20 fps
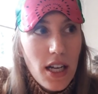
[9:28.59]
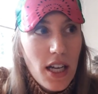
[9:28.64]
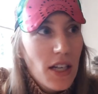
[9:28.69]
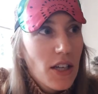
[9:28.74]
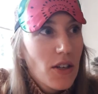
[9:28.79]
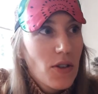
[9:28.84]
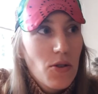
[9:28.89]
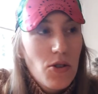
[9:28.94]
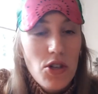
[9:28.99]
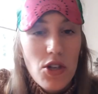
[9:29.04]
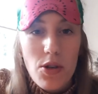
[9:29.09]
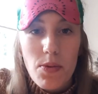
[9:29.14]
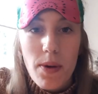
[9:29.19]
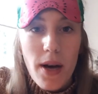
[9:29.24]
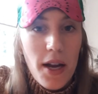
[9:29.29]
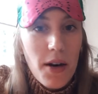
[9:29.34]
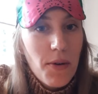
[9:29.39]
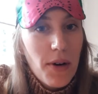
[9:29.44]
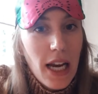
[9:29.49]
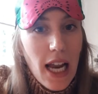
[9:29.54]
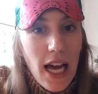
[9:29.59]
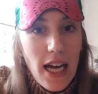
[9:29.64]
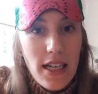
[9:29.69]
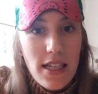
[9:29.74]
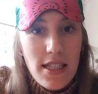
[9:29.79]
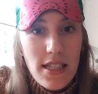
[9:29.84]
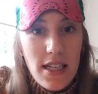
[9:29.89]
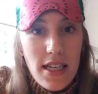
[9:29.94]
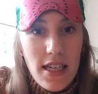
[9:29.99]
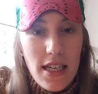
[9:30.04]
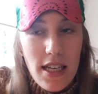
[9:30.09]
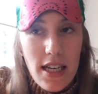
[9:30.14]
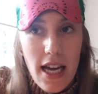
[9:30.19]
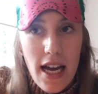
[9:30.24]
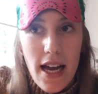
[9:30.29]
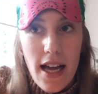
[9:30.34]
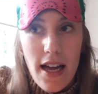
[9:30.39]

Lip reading: a YouTube kind of relaxing